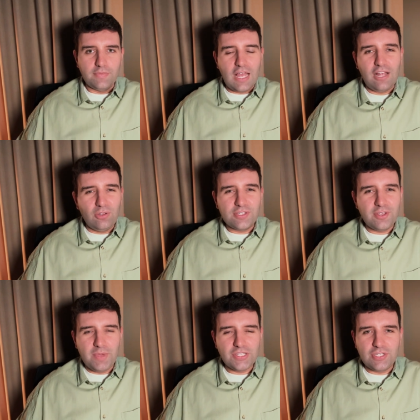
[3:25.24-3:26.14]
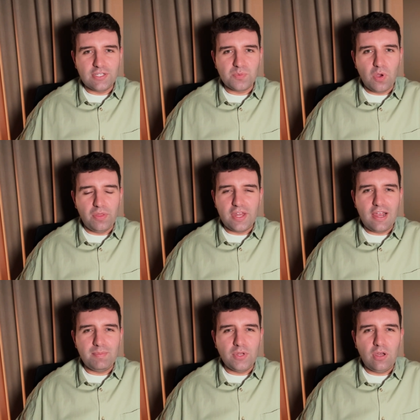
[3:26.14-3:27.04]
I'll also mention as well that
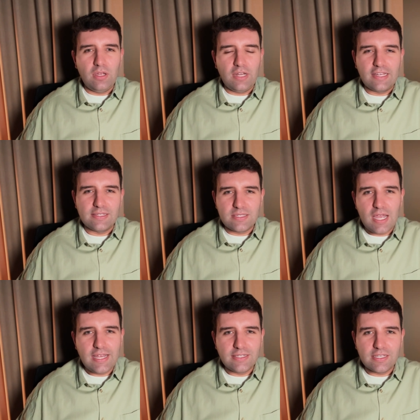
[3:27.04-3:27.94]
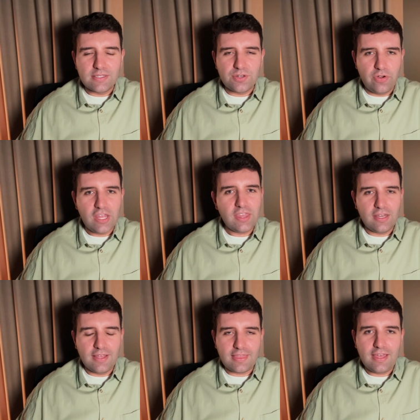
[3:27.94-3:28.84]
I'm not like a scientist or
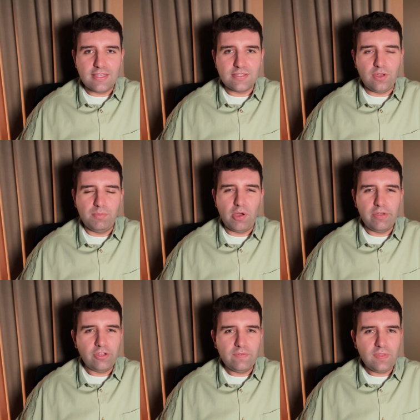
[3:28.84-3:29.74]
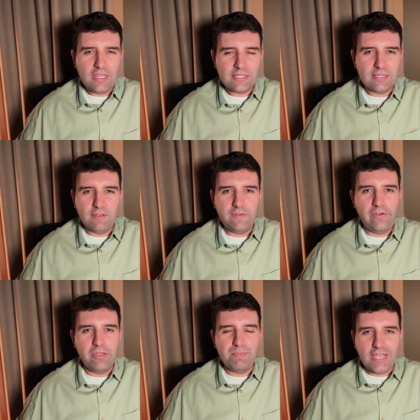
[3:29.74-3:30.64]
anything like that, so I'm going over this in a
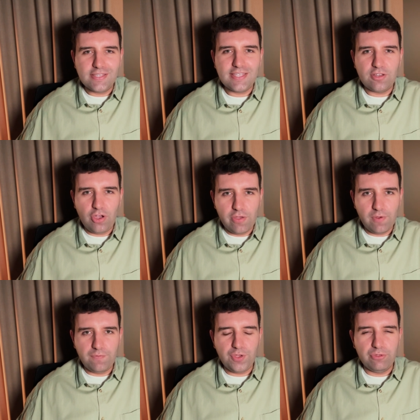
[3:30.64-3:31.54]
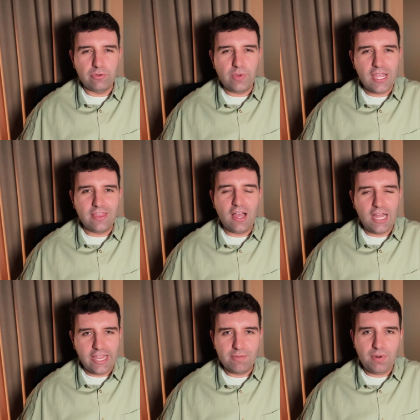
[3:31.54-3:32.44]
very basic overview, the way that
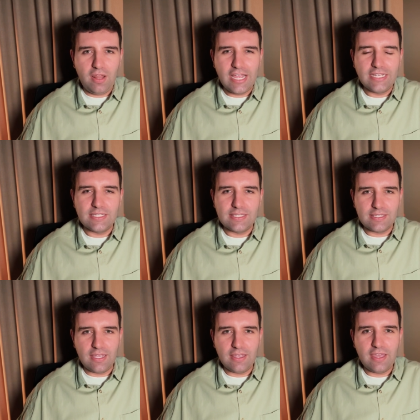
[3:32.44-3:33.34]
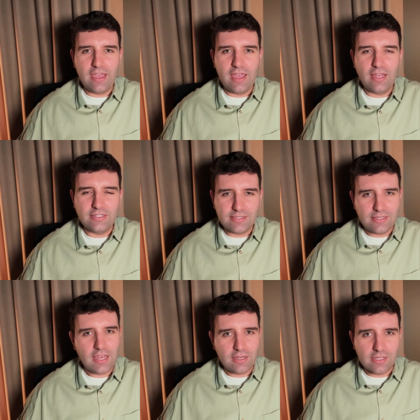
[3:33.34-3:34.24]
I apply it to skincare,
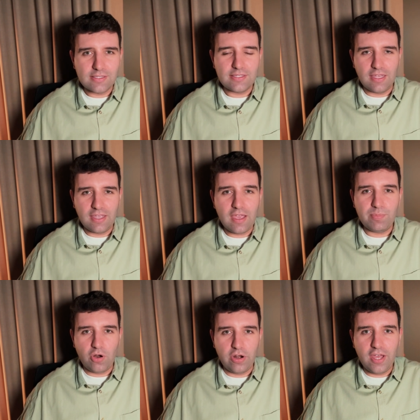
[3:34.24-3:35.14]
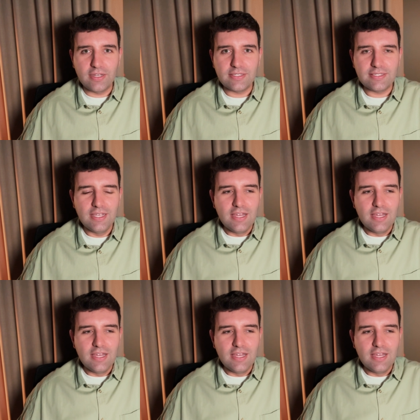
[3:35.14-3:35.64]
understanding and skincare products.